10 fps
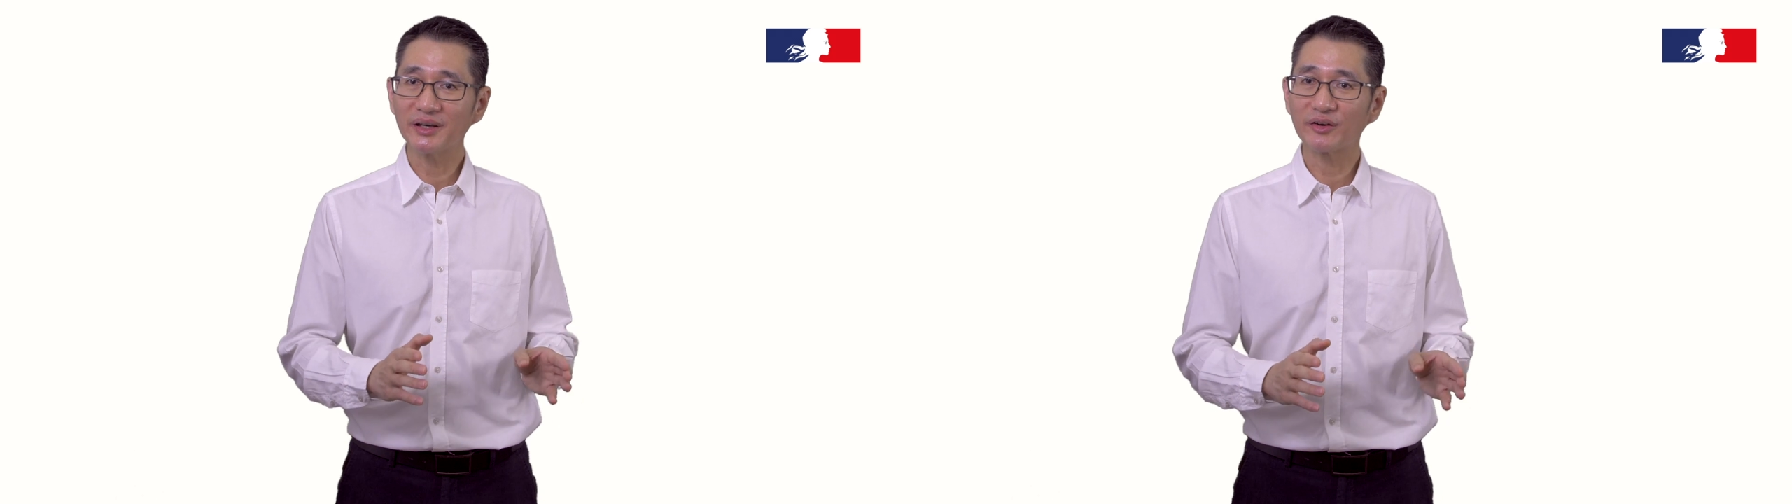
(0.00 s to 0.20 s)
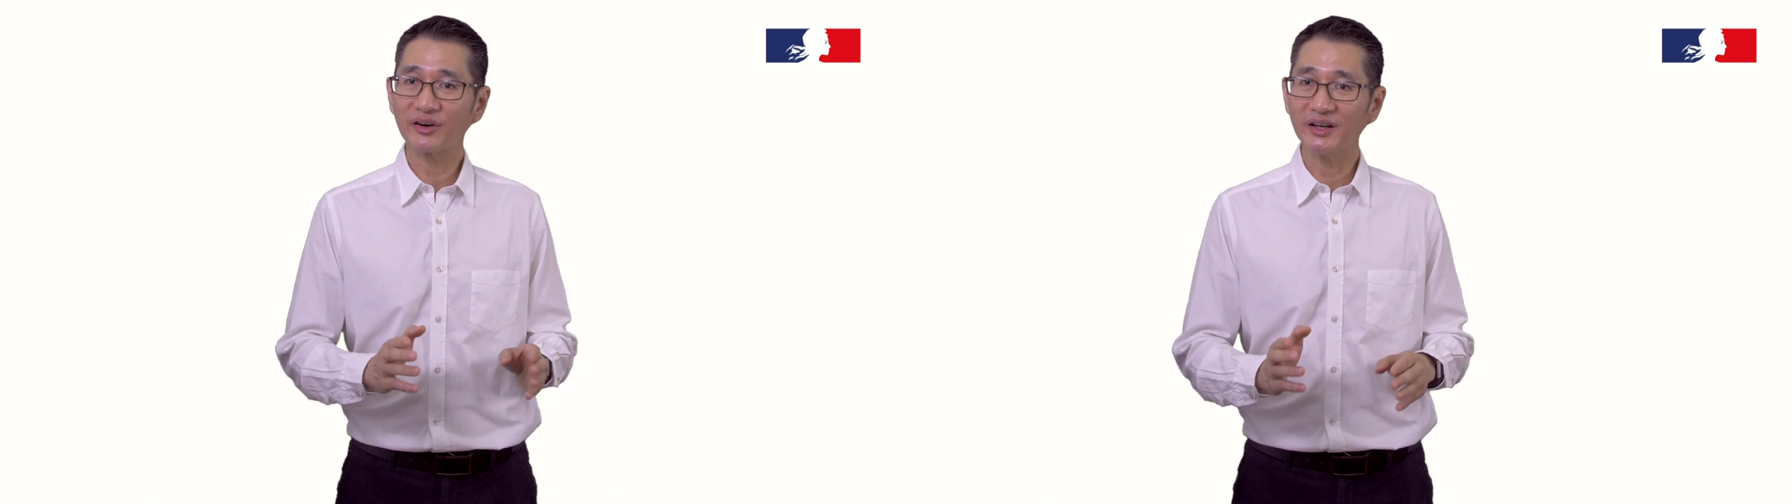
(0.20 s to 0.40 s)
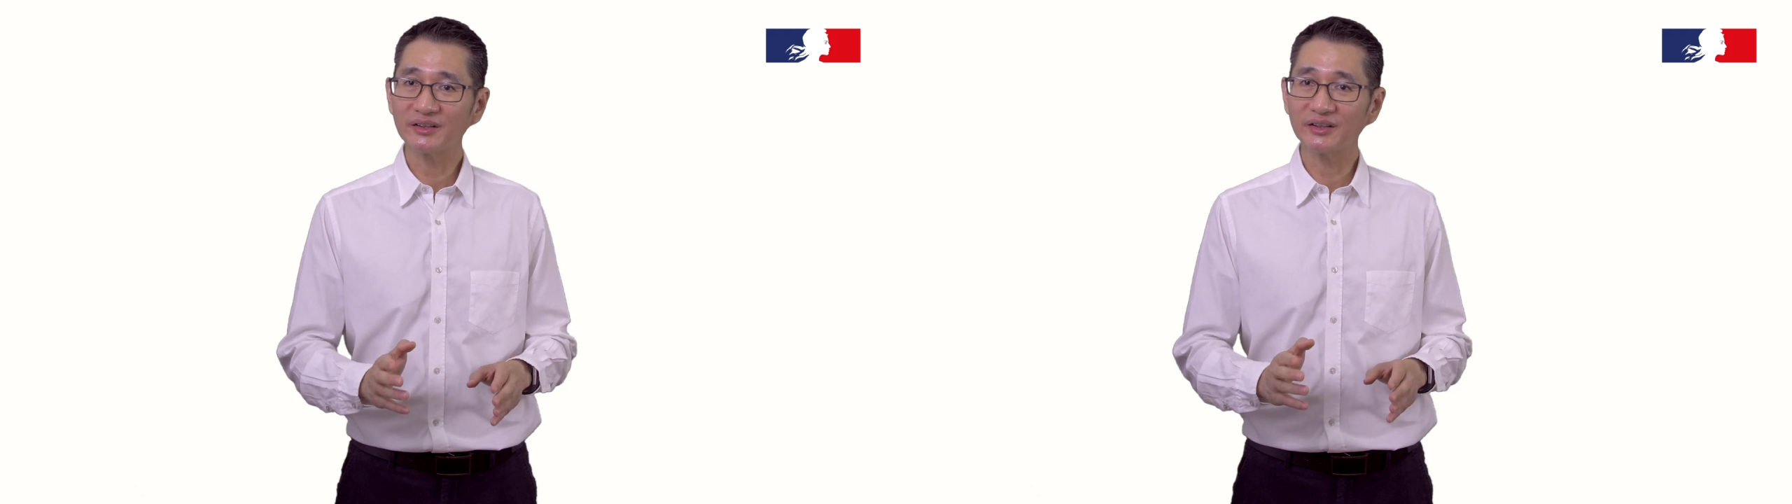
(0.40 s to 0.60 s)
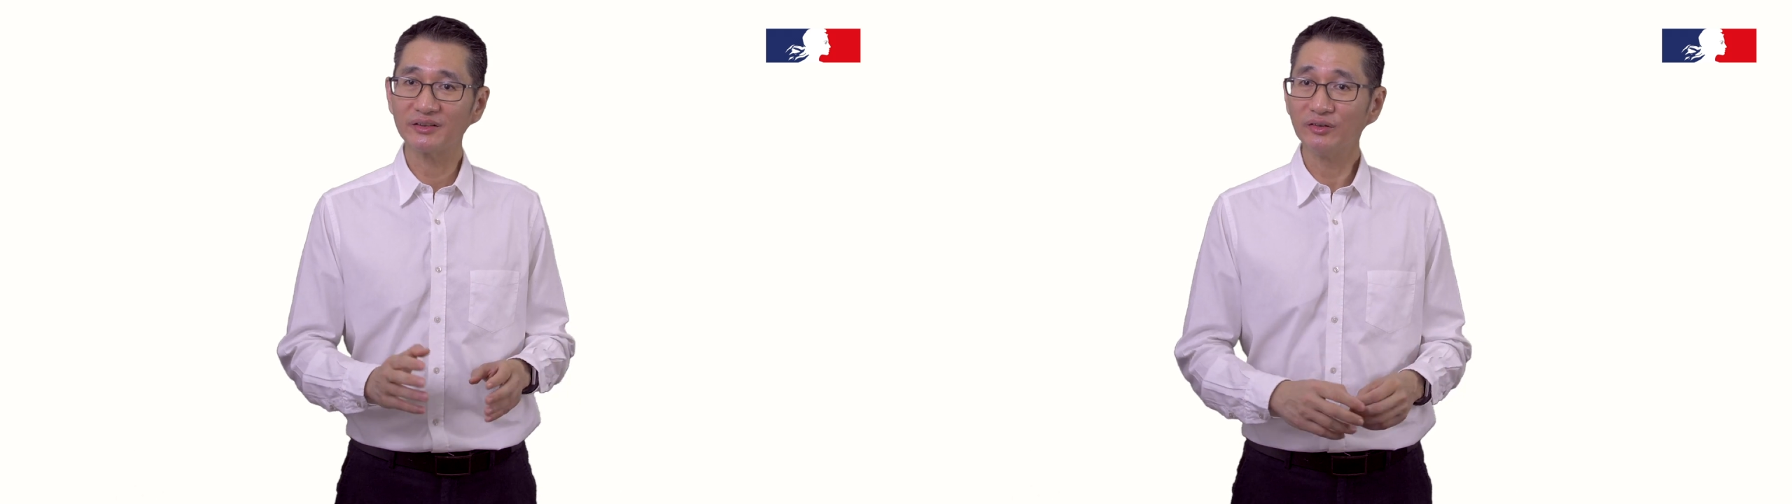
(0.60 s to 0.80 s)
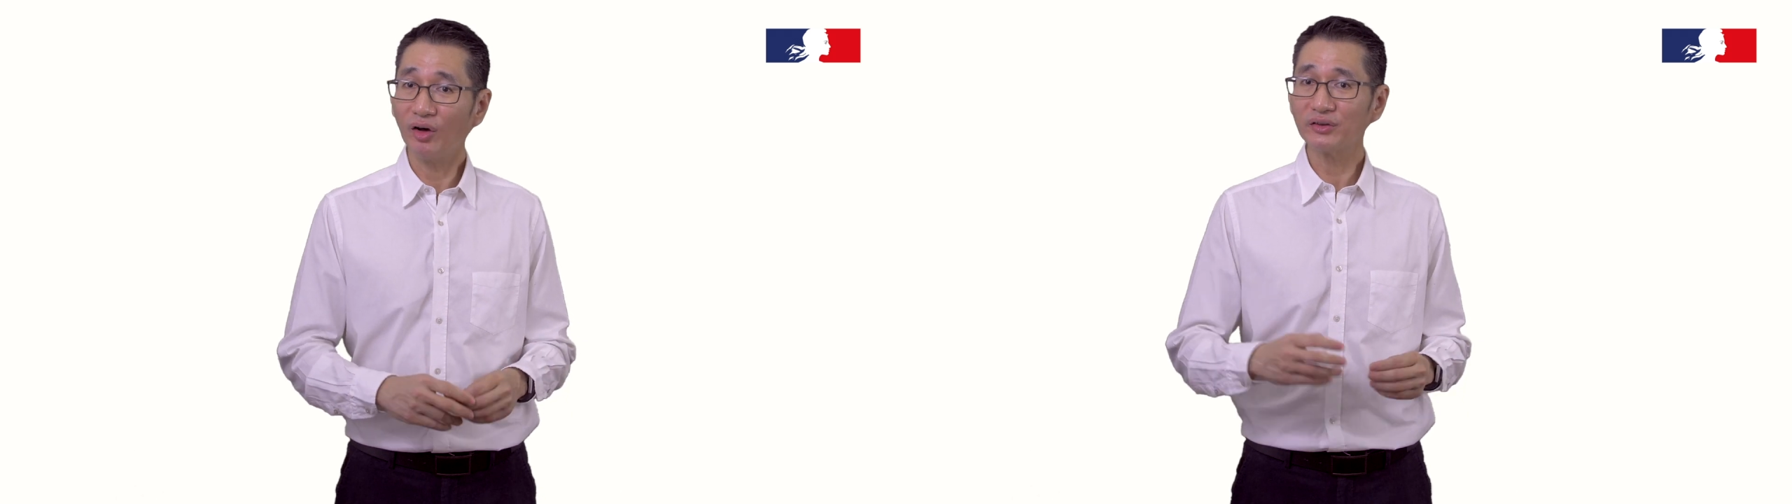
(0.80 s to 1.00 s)
created
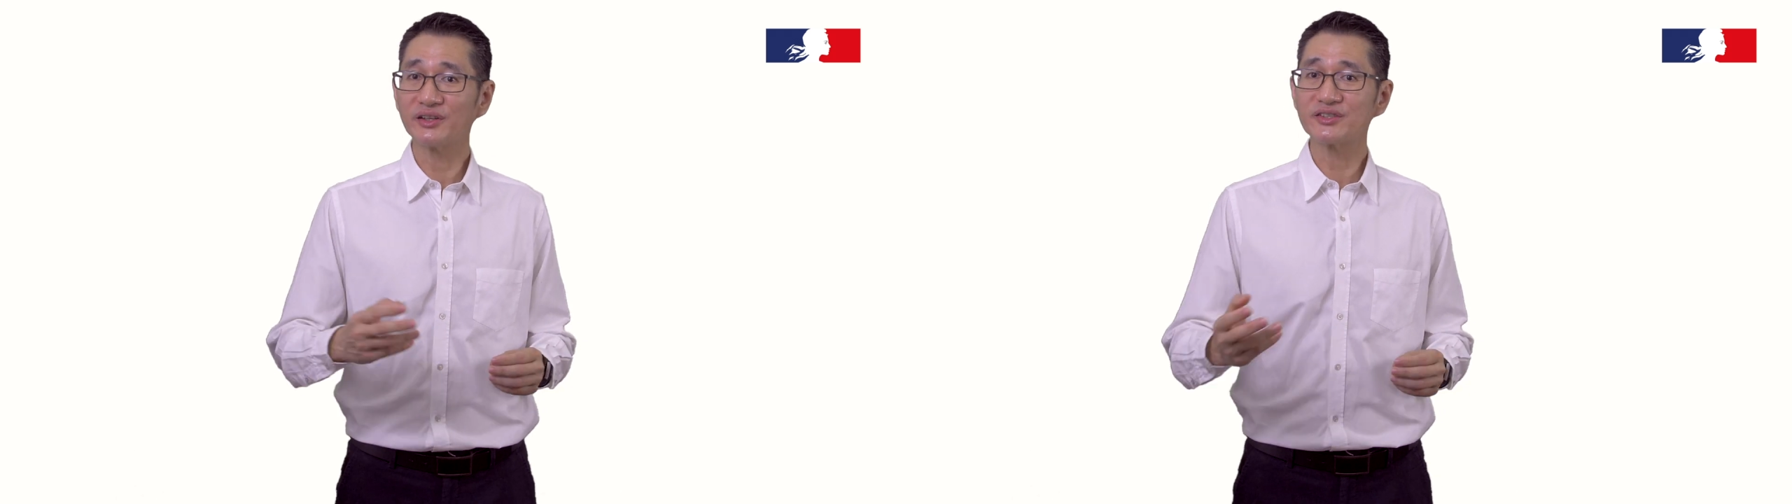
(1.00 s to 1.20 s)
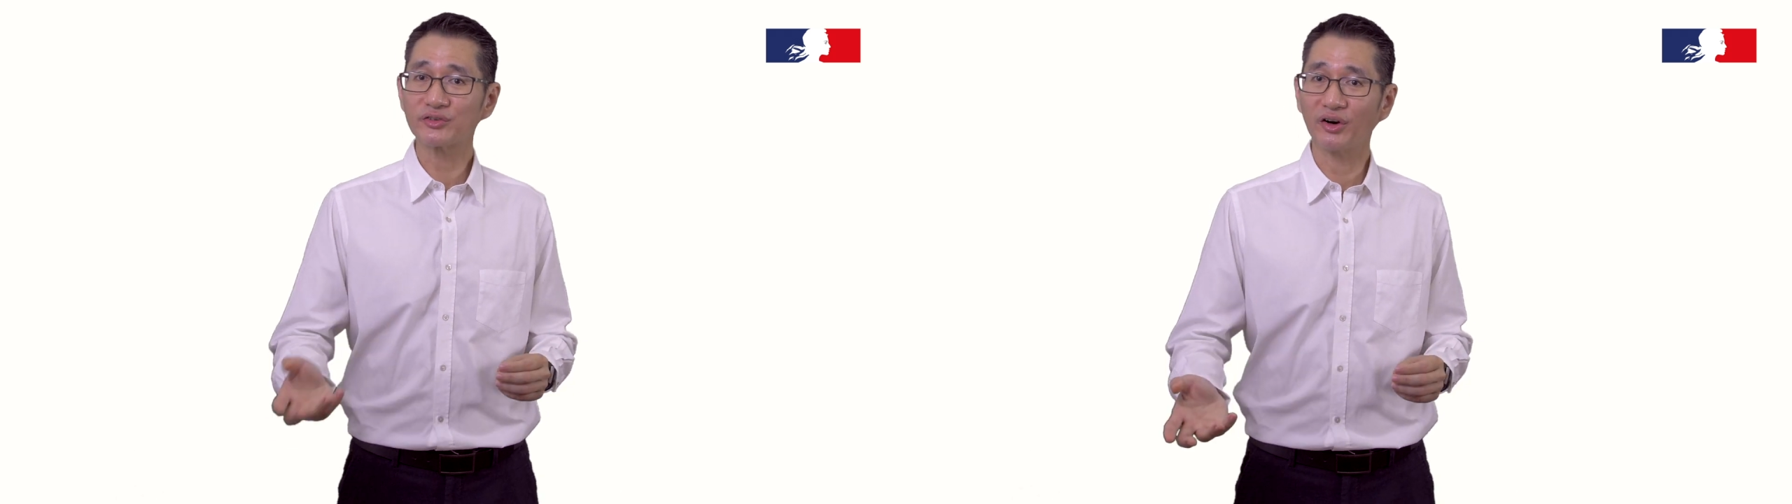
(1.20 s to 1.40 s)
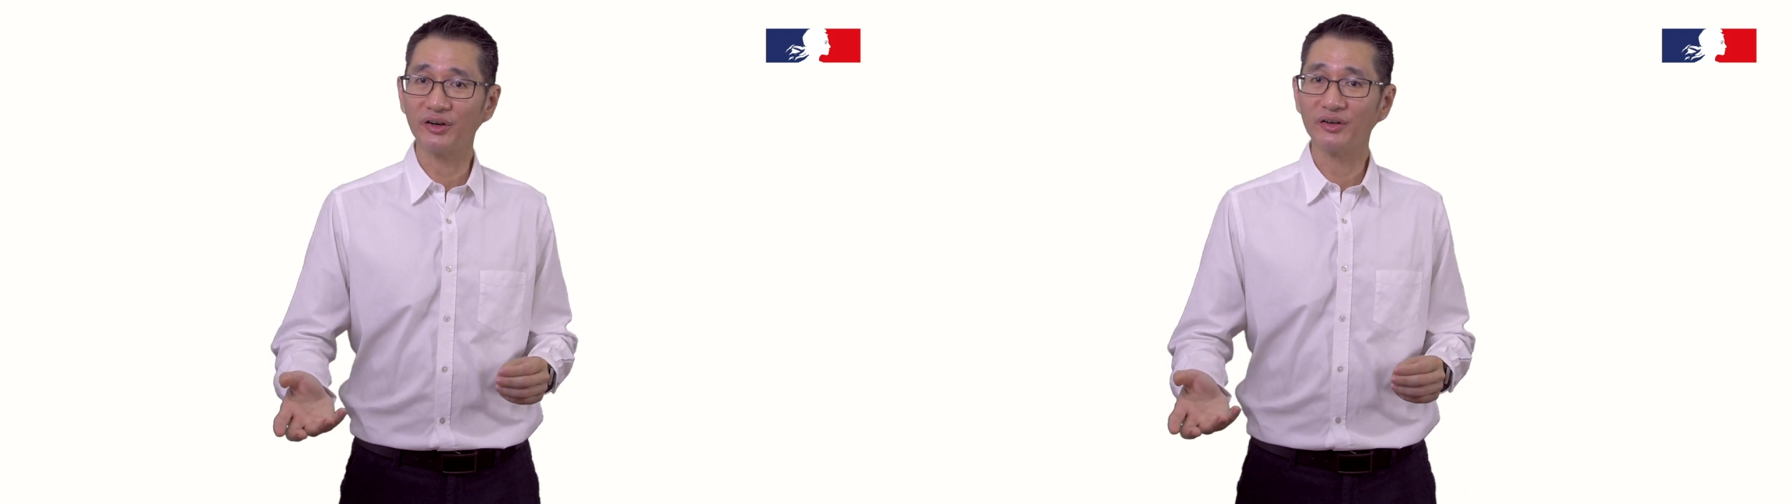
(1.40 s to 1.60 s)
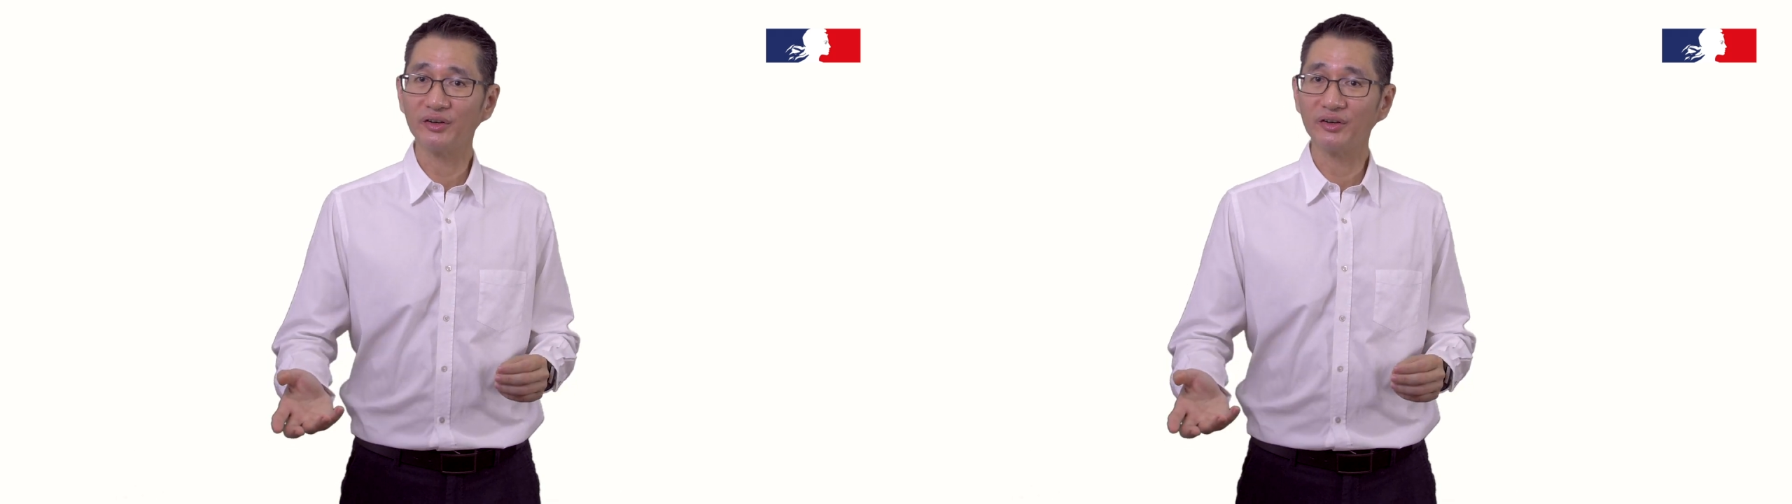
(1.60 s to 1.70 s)
nor destroyed.